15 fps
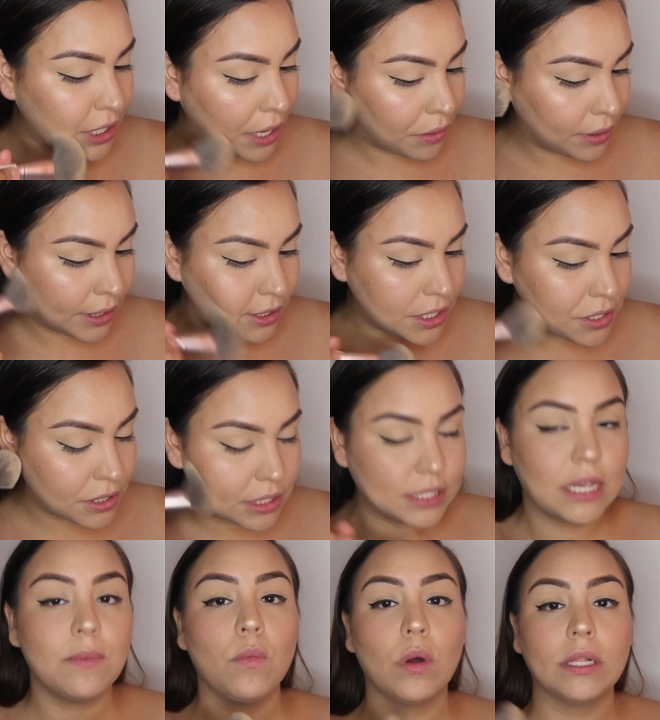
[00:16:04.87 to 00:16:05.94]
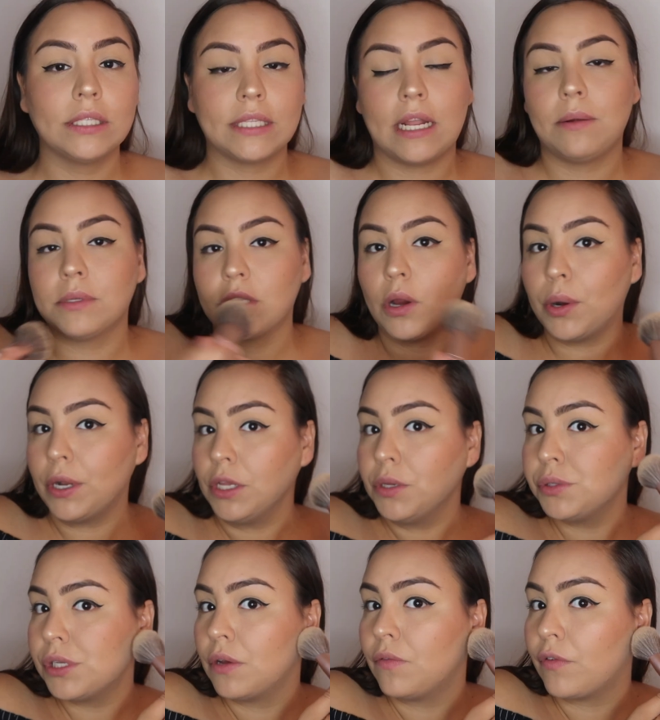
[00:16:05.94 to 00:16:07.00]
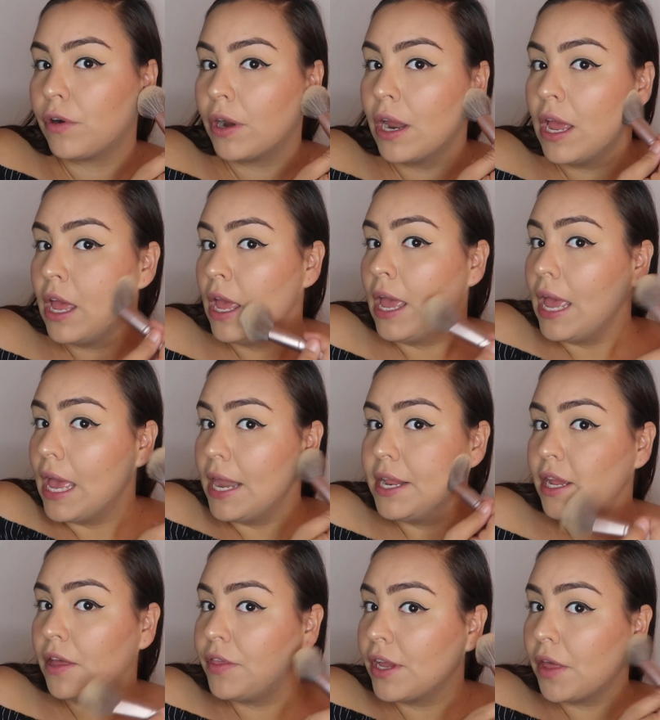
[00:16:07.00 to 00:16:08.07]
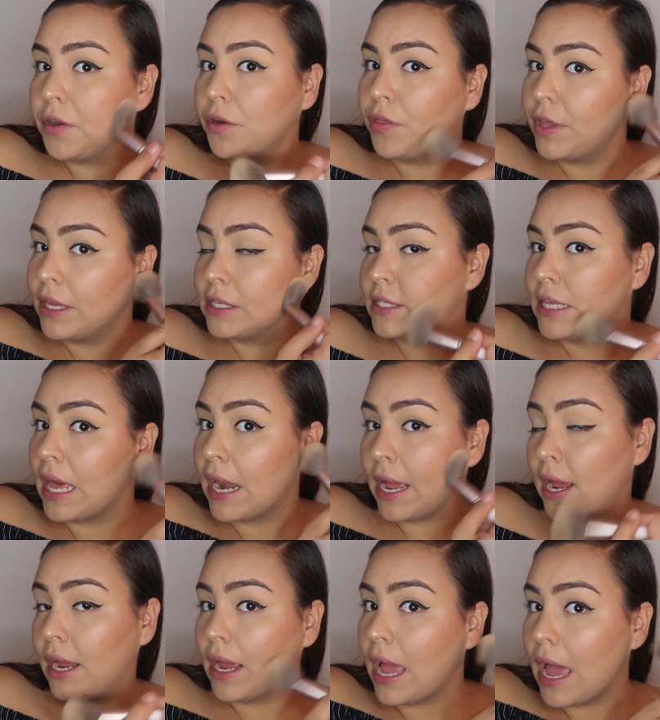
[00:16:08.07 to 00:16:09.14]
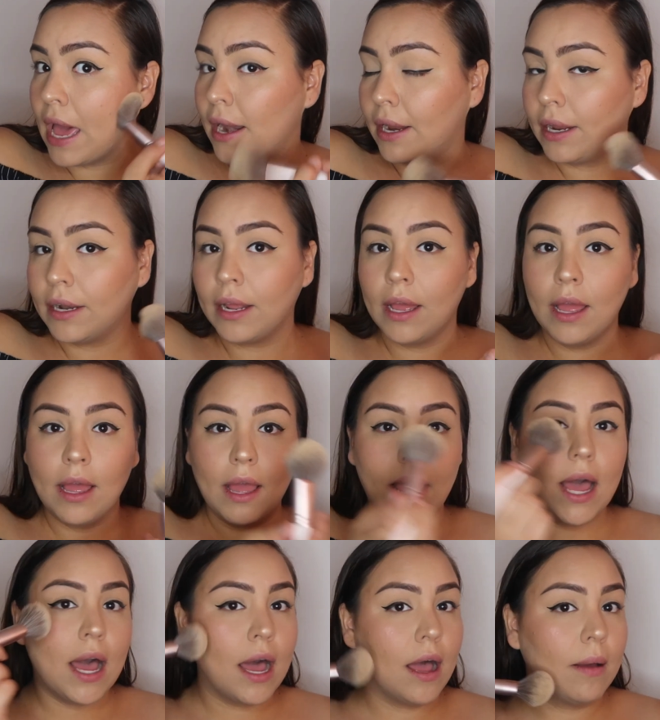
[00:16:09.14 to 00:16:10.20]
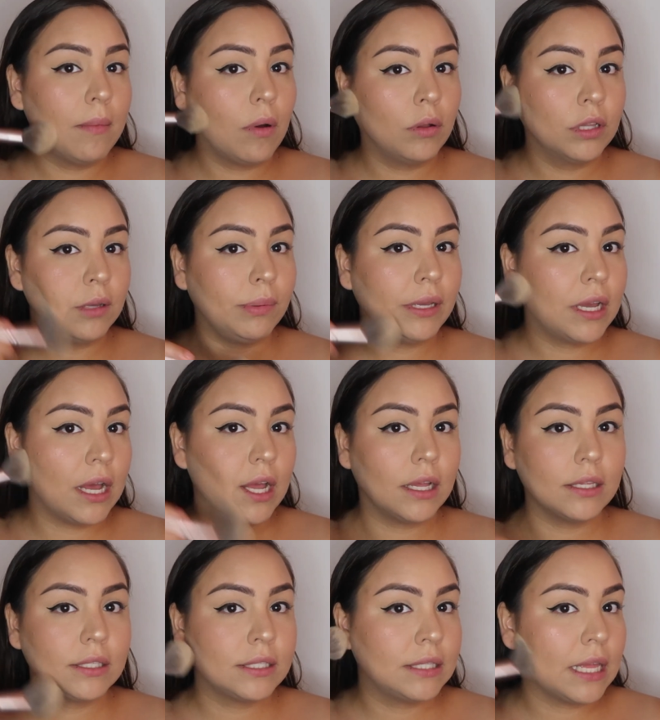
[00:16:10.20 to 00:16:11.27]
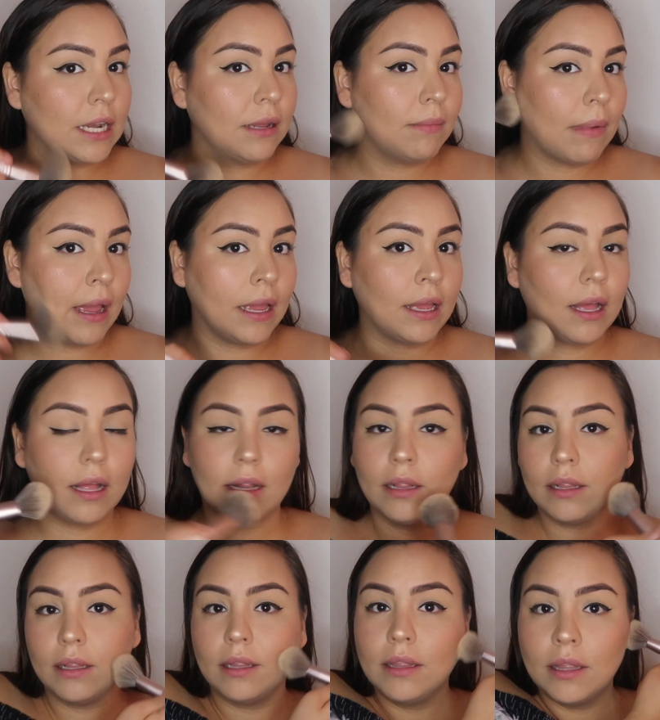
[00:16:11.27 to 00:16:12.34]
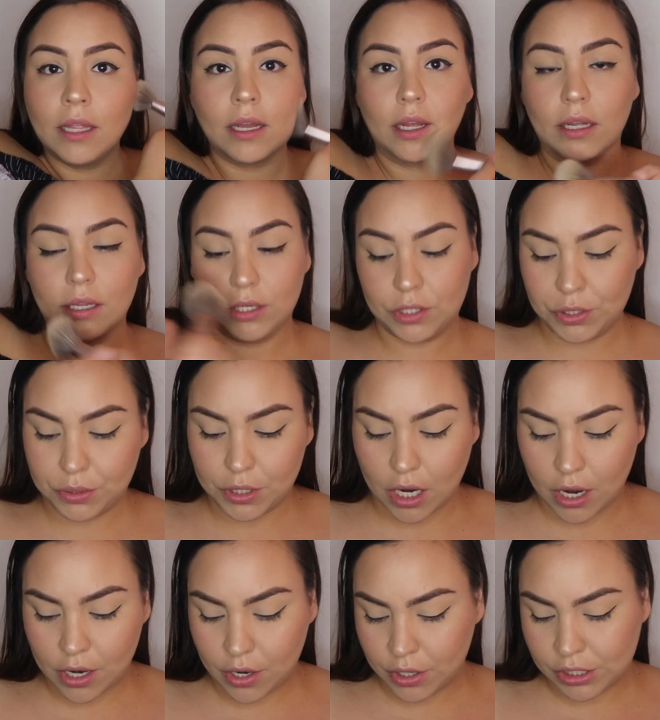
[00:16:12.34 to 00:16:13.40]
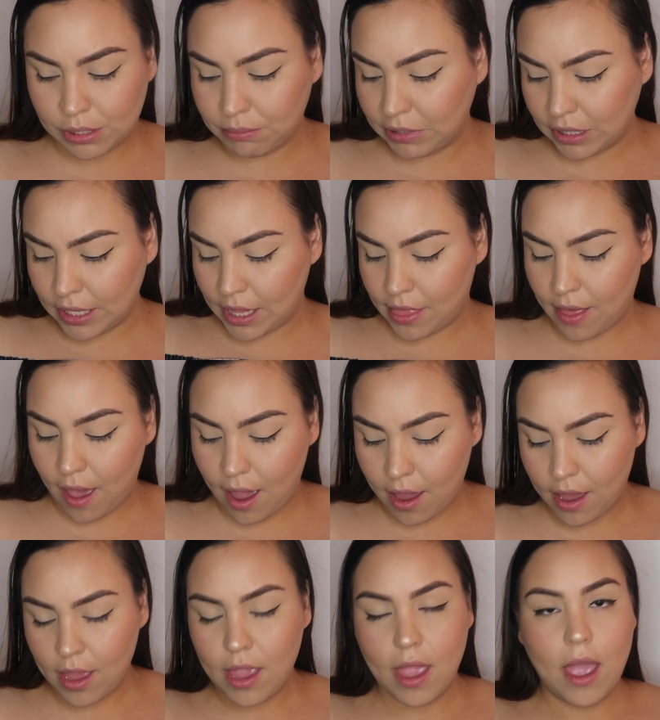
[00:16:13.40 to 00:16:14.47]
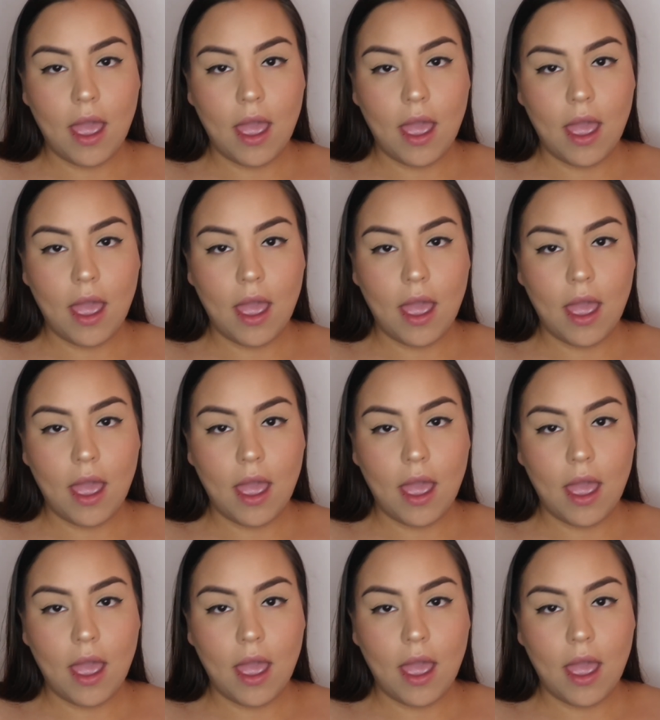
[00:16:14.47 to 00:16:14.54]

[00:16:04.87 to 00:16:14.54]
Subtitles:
I don't like to use the same ones that I was already using for any of the other things that I added, only because then it might look too dark or something like that.